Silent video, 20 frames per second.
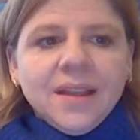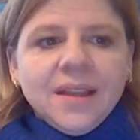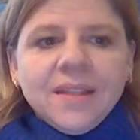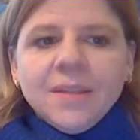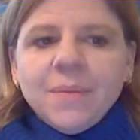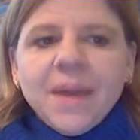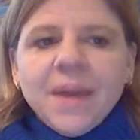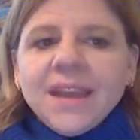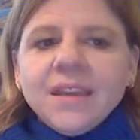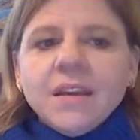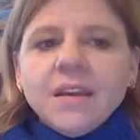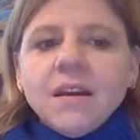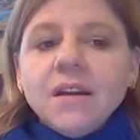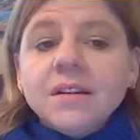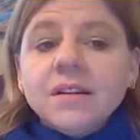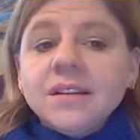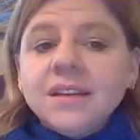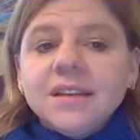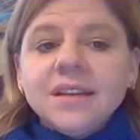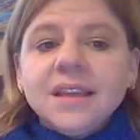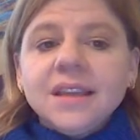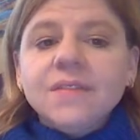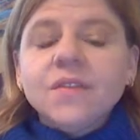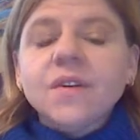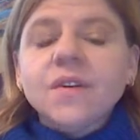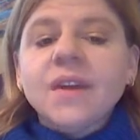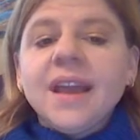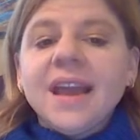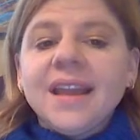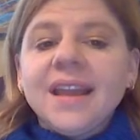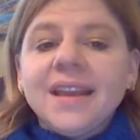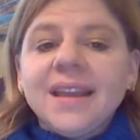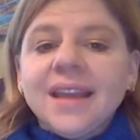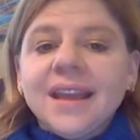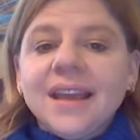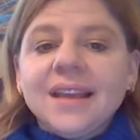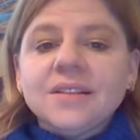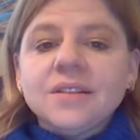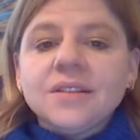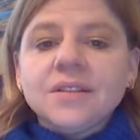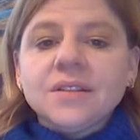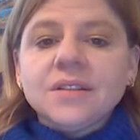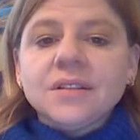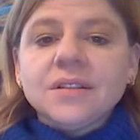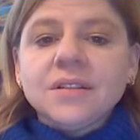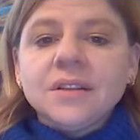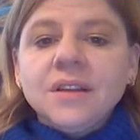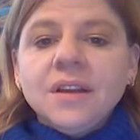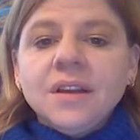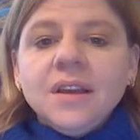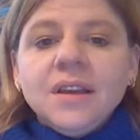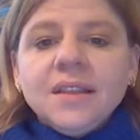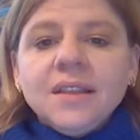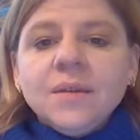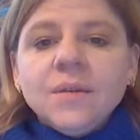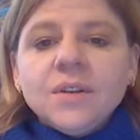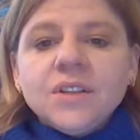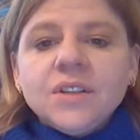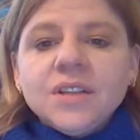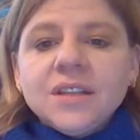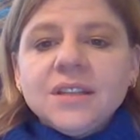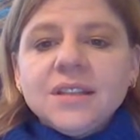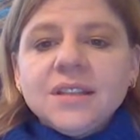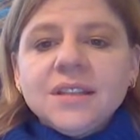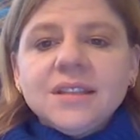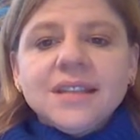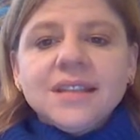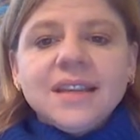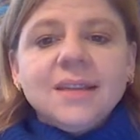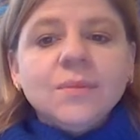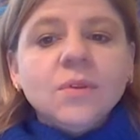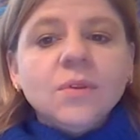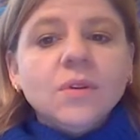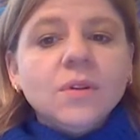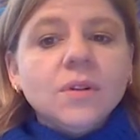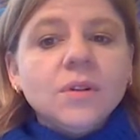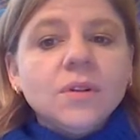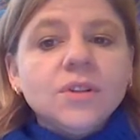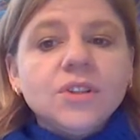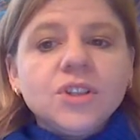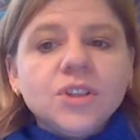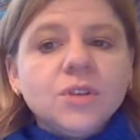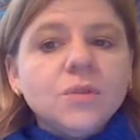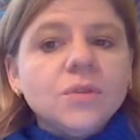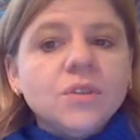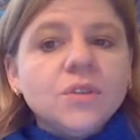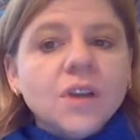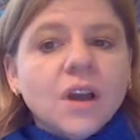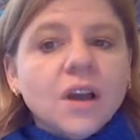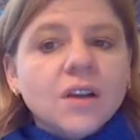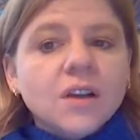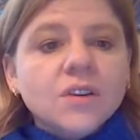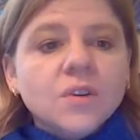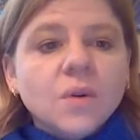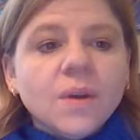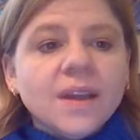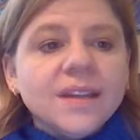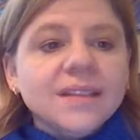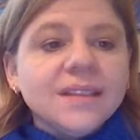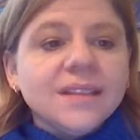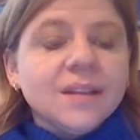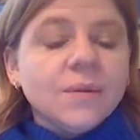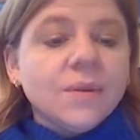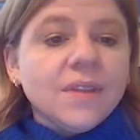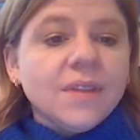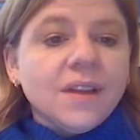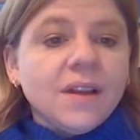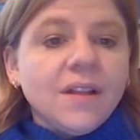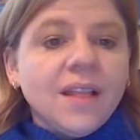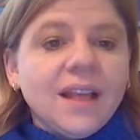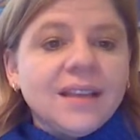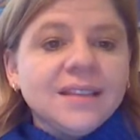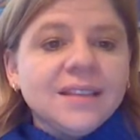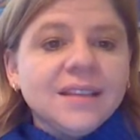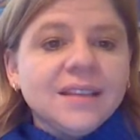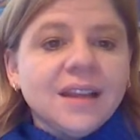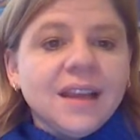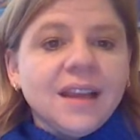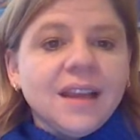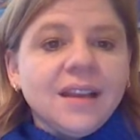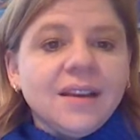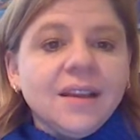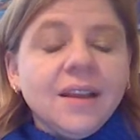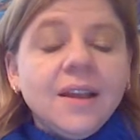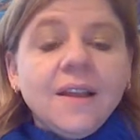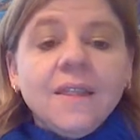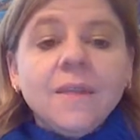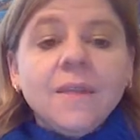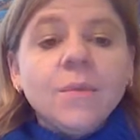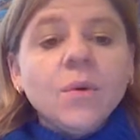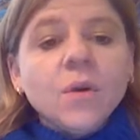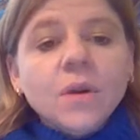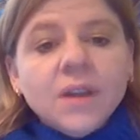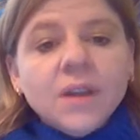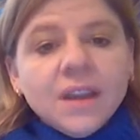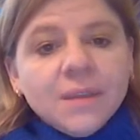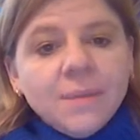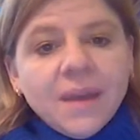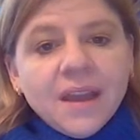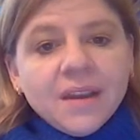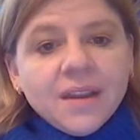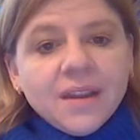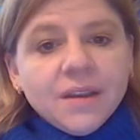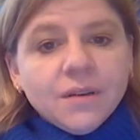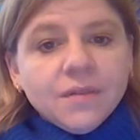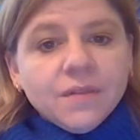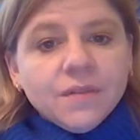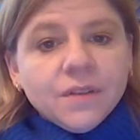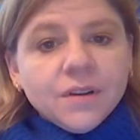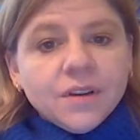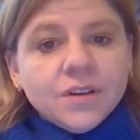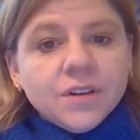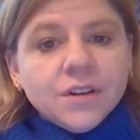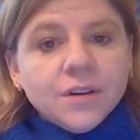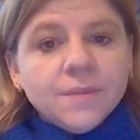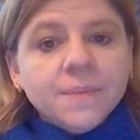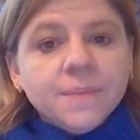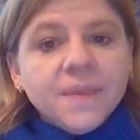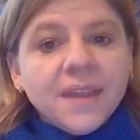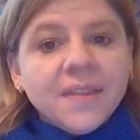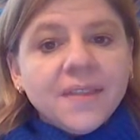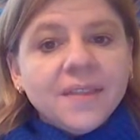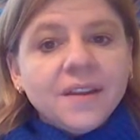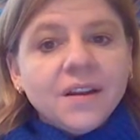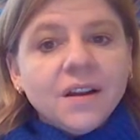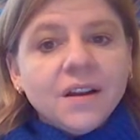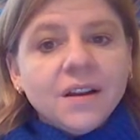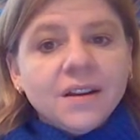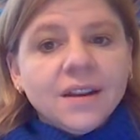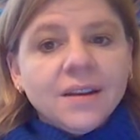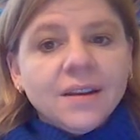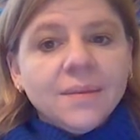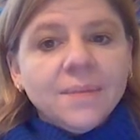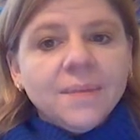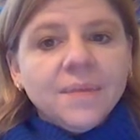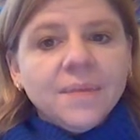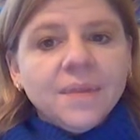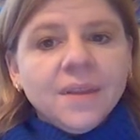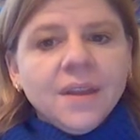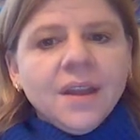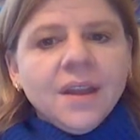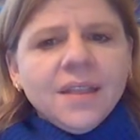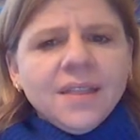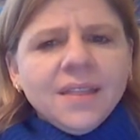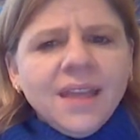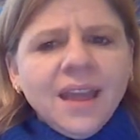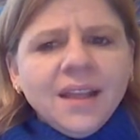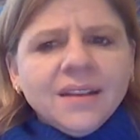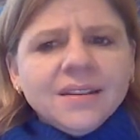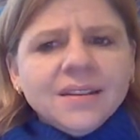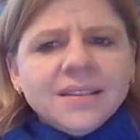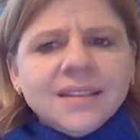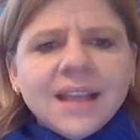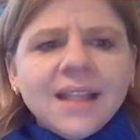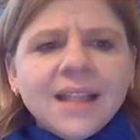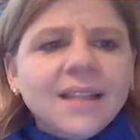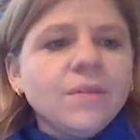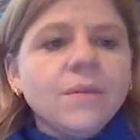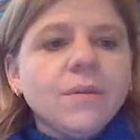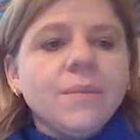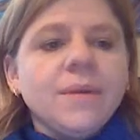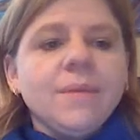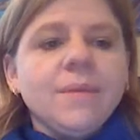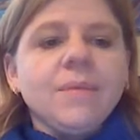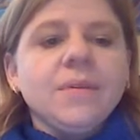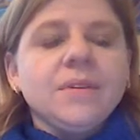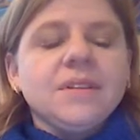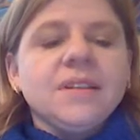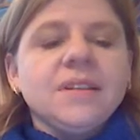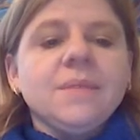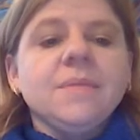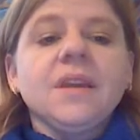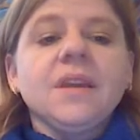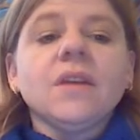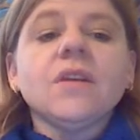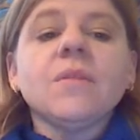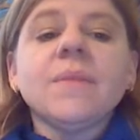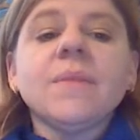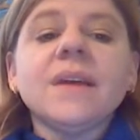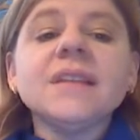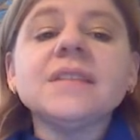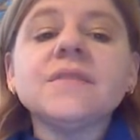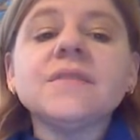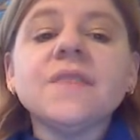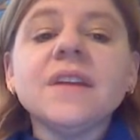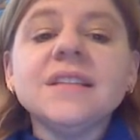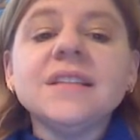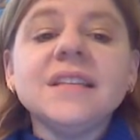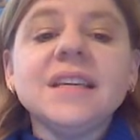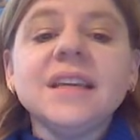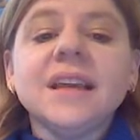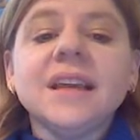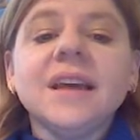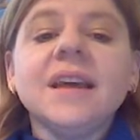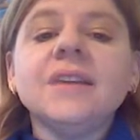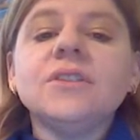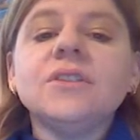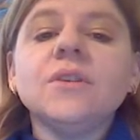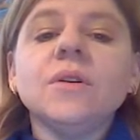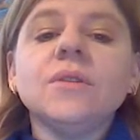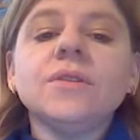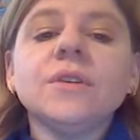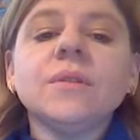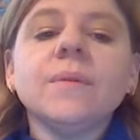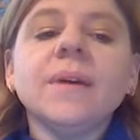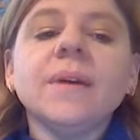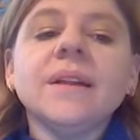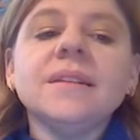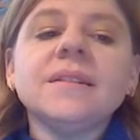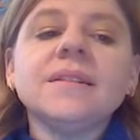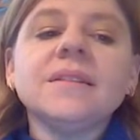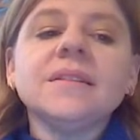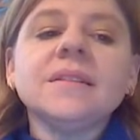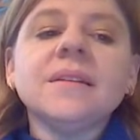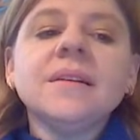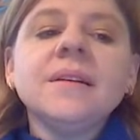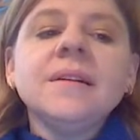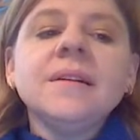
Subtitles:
The backyard didn't give her any answers. There were just the same old chewed dog toys that were there last night, the boring patio furniture, and the garden. Then Sally remembered something her best friend Tia had told her once.